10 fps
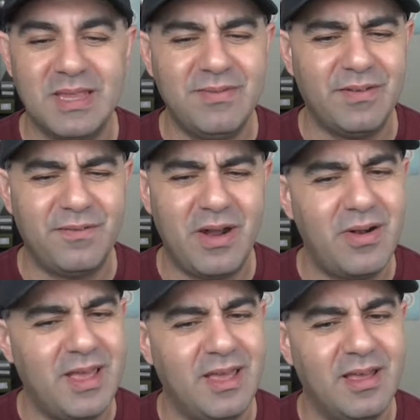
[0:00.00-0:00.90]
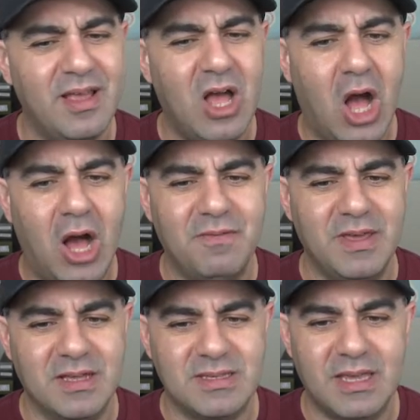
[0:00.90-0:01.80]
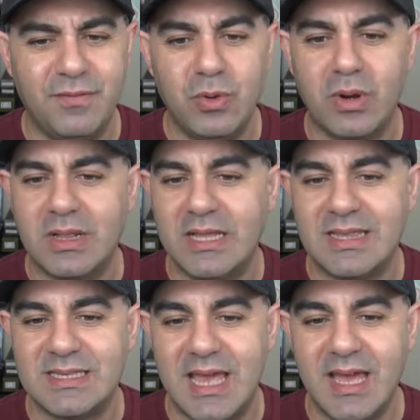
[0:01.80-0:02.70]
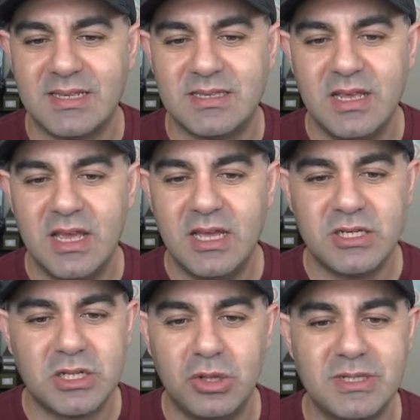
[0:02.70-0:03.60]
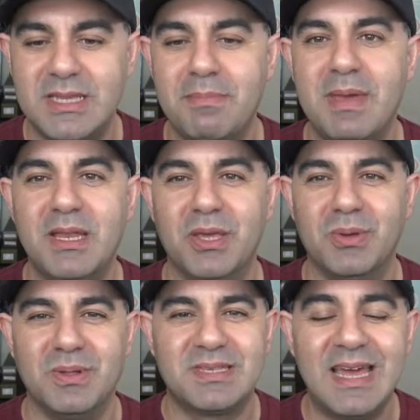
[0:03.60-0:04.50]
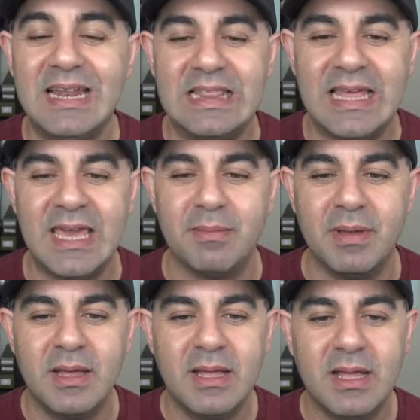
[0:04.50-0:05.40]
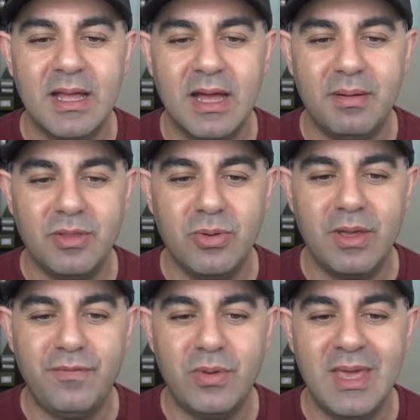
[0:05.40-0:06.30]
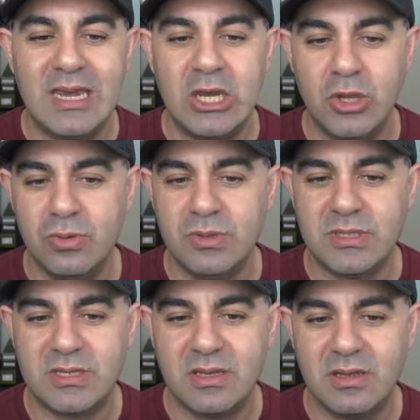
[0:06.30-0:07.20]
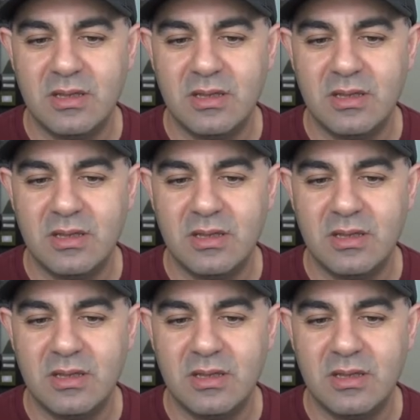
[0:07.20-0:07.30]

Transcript: leave it very obvious. Like if you were to click this X, it just closes that menu. It's kind of lame. If you hit news,